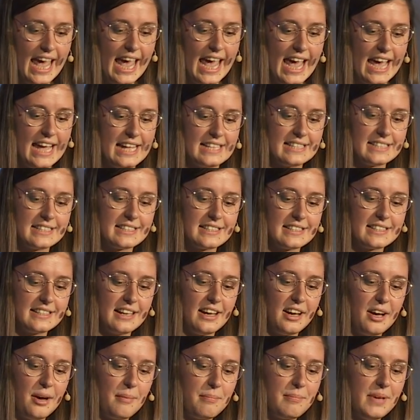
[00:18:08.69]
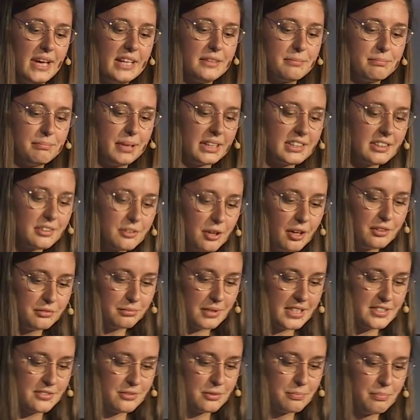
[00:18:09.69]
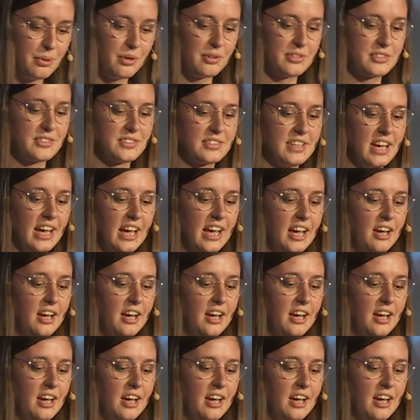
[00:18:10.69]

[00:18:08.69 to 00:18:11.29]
And, um, and, but in contrast to books,